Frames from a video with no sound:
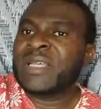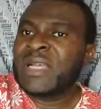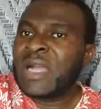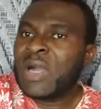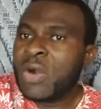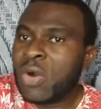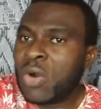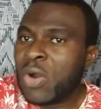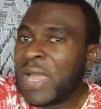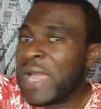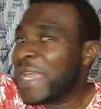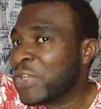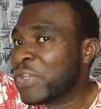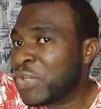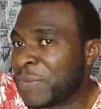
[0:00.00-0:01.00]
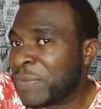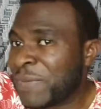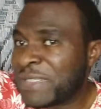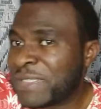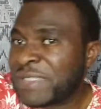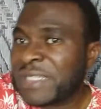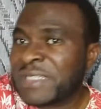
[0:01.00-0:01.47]
or any other person
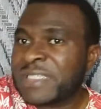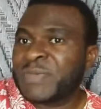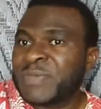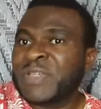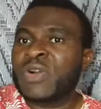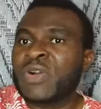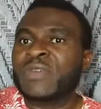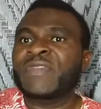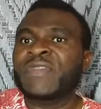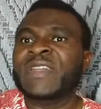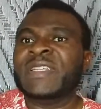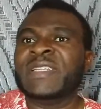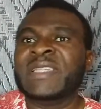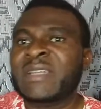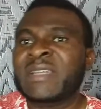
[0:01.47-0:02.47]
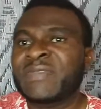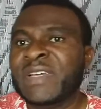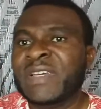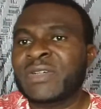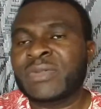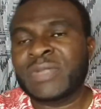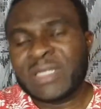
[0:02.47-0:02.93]
that is being conveyed in that
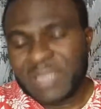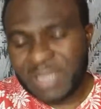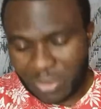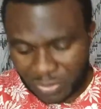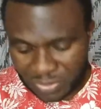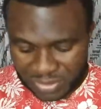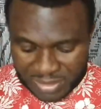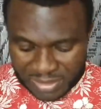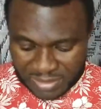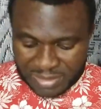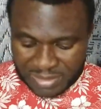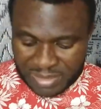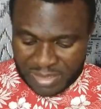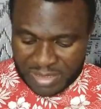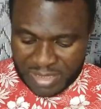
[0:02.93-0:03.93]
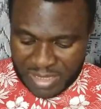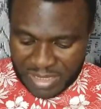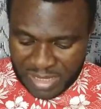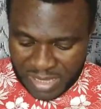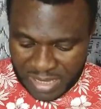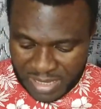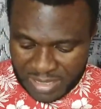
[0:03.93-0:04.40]
vehicle that are considered
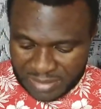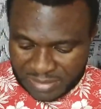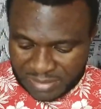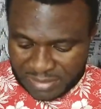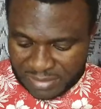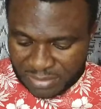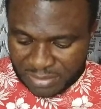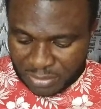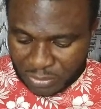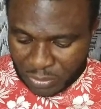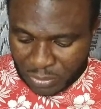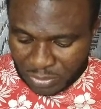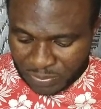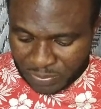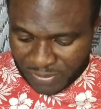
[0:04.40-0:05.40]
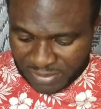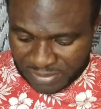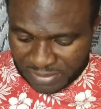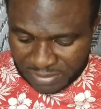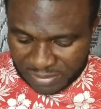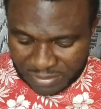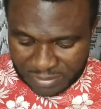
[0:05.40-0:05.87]
as third party,